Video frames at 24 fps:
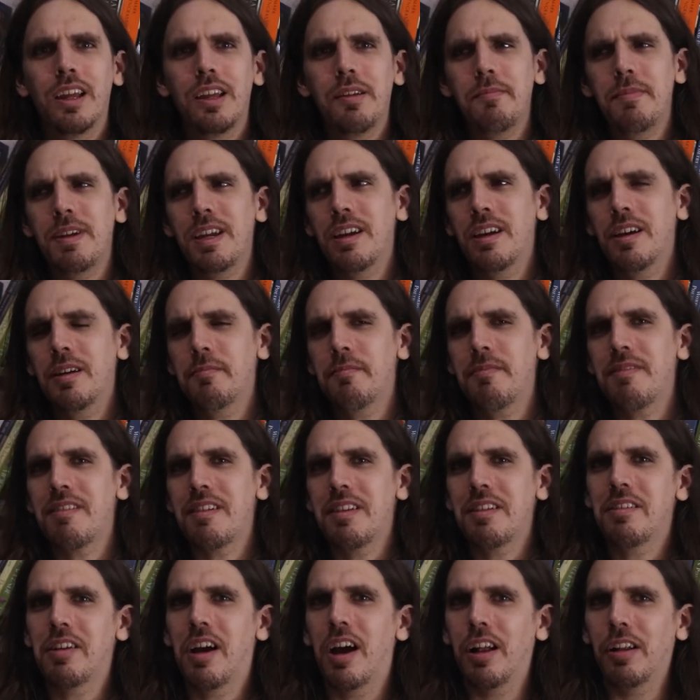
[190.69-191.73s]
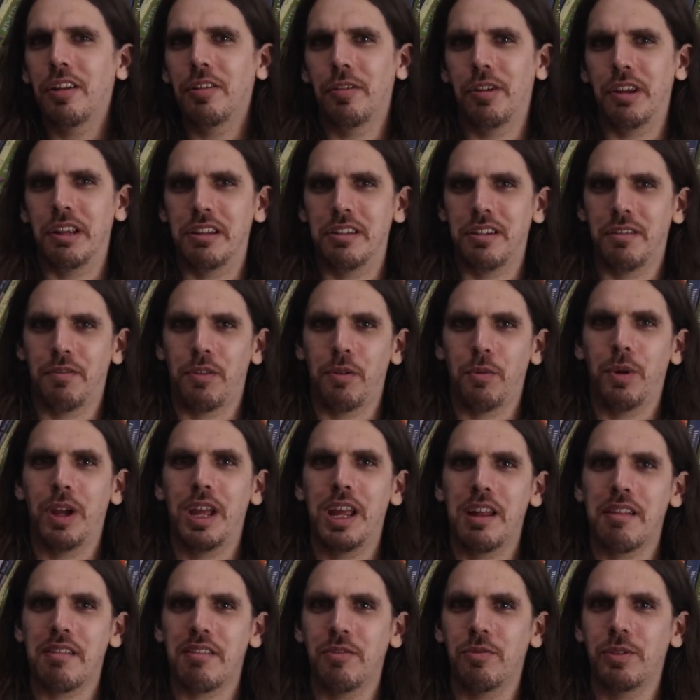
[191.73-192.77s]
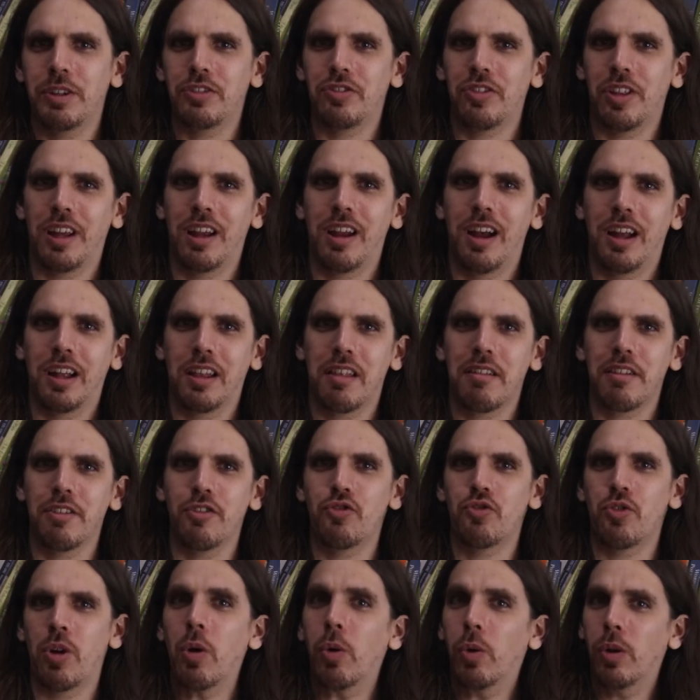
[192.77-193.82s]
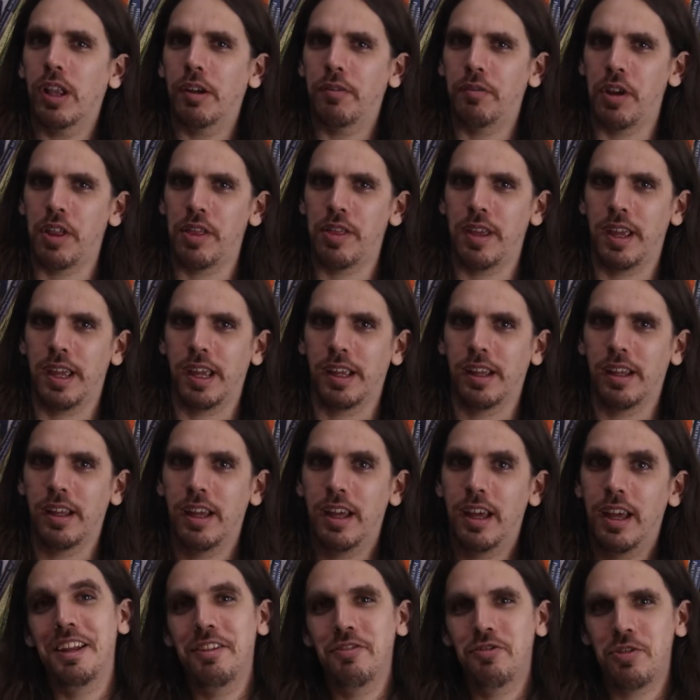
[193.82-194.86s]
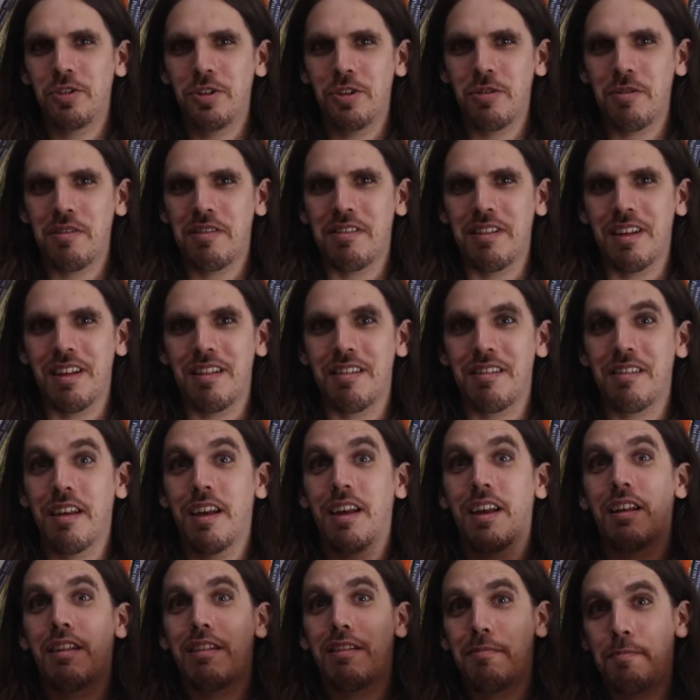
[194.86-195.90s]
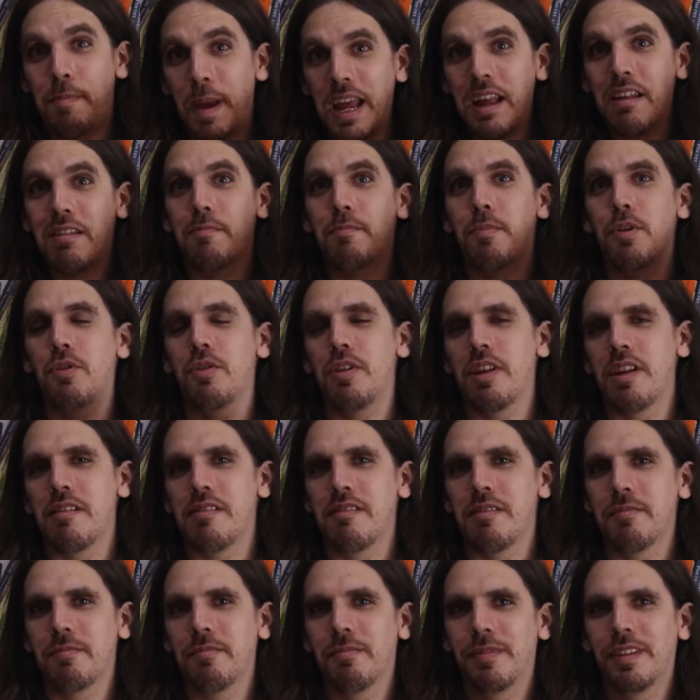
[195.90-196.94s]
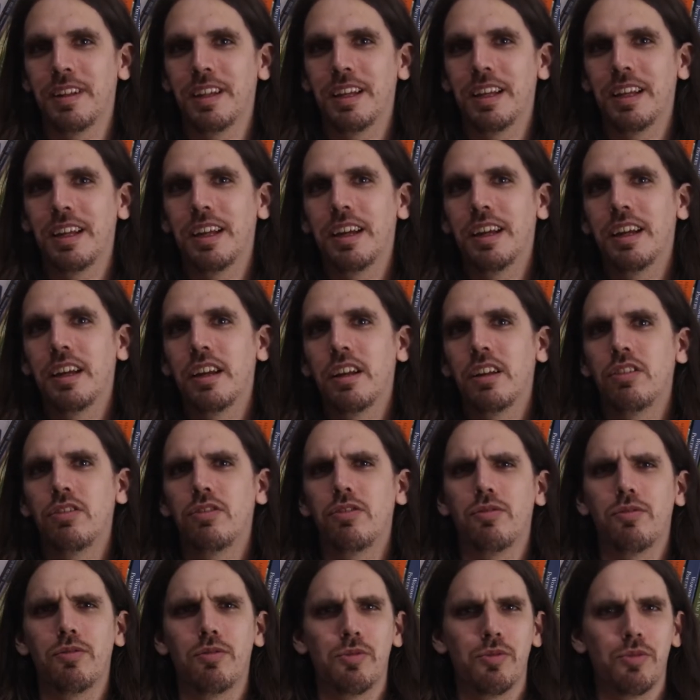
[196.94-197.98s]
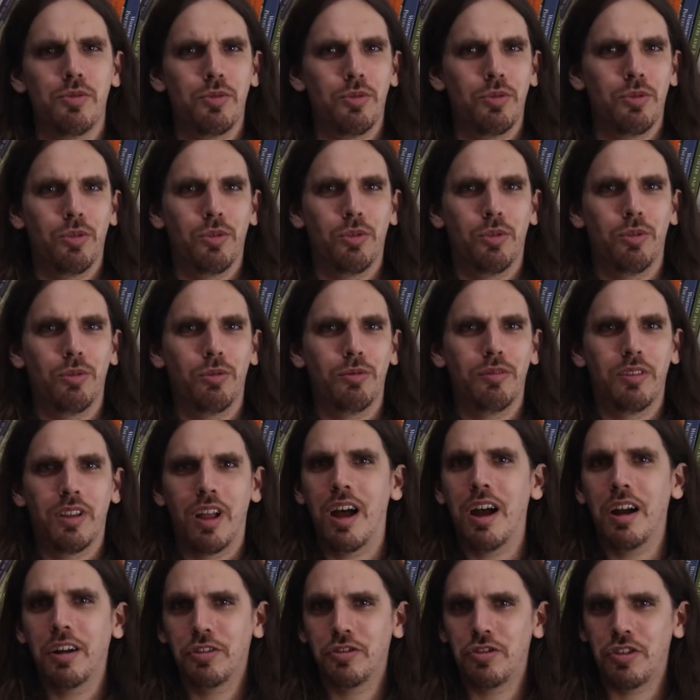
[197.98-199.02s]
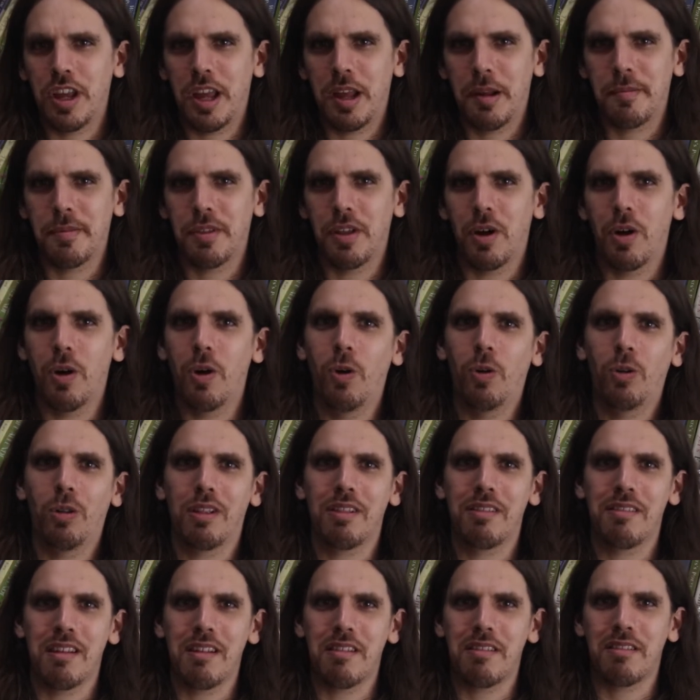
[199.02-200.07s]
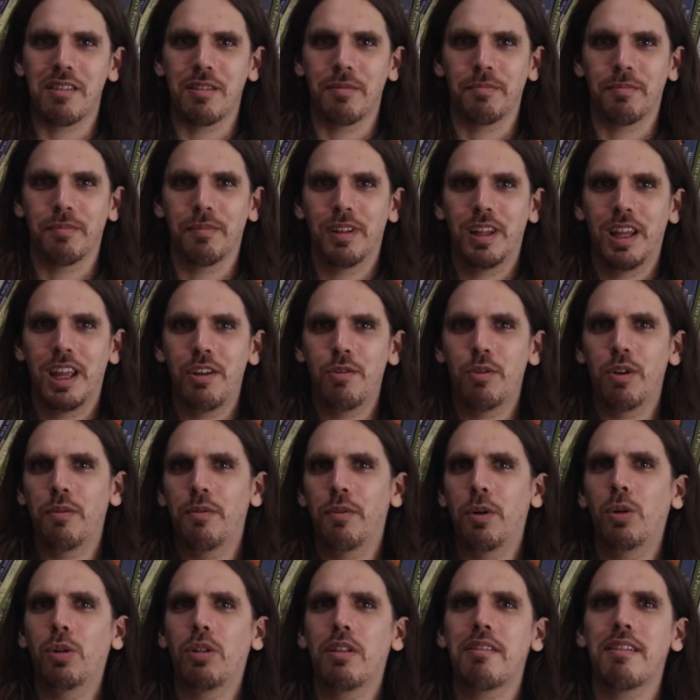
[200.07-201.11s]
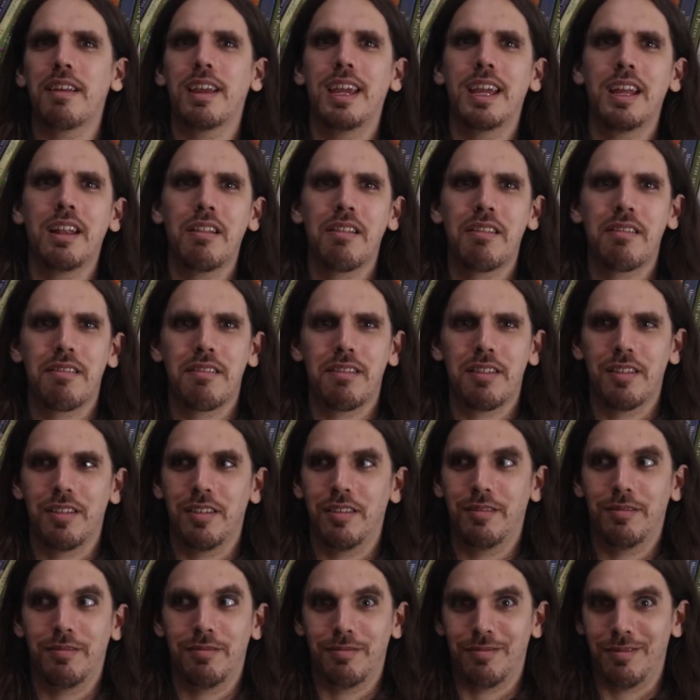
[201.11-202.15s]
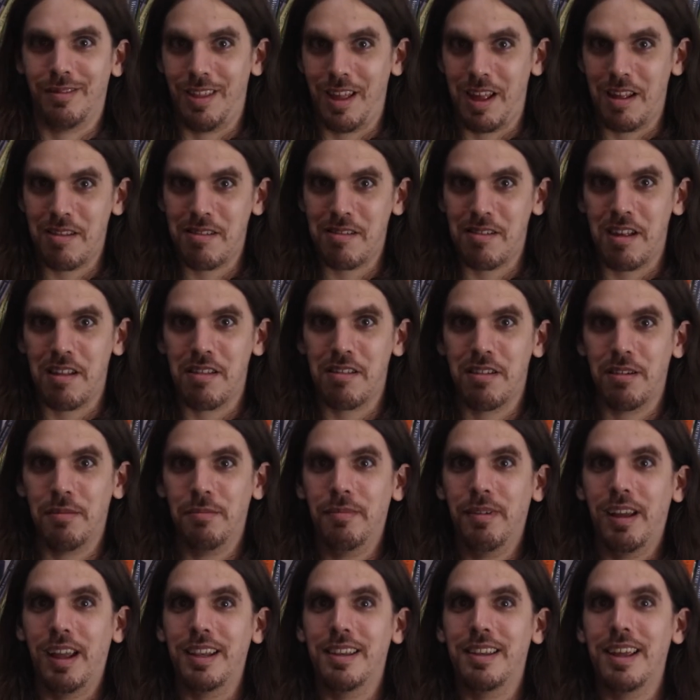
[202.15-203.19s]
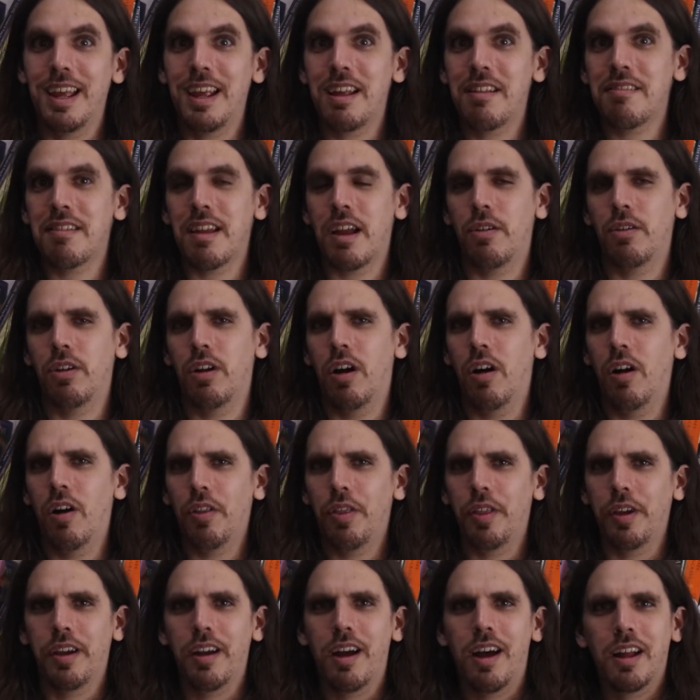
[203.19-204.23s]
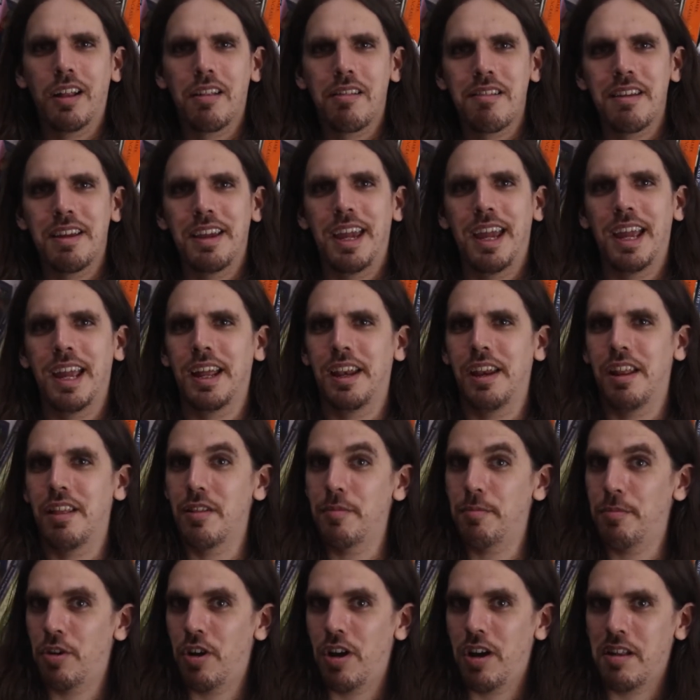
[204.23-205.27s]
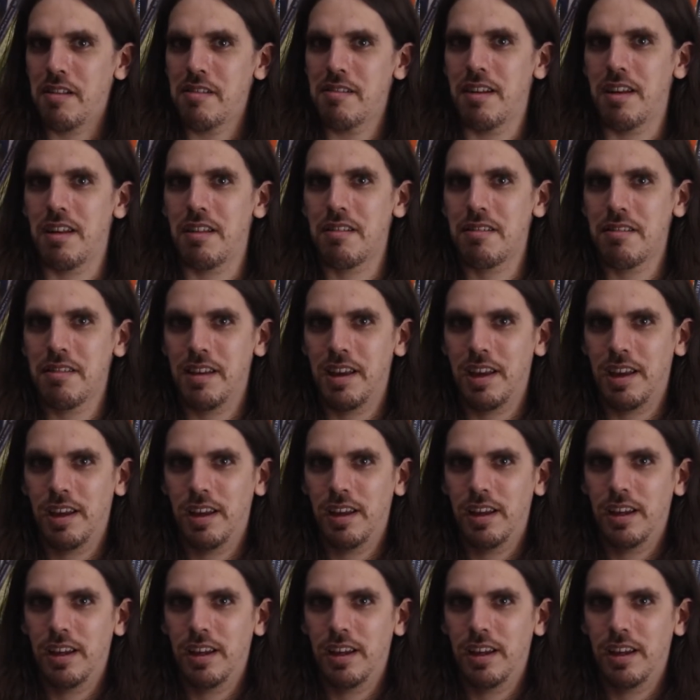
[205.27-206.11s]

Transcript: He becomes intolerant of the ways in which the gods control everything and introduces space Buddhism to logjam the whole system. He revolts against this system and takes down all the gods he can in the process.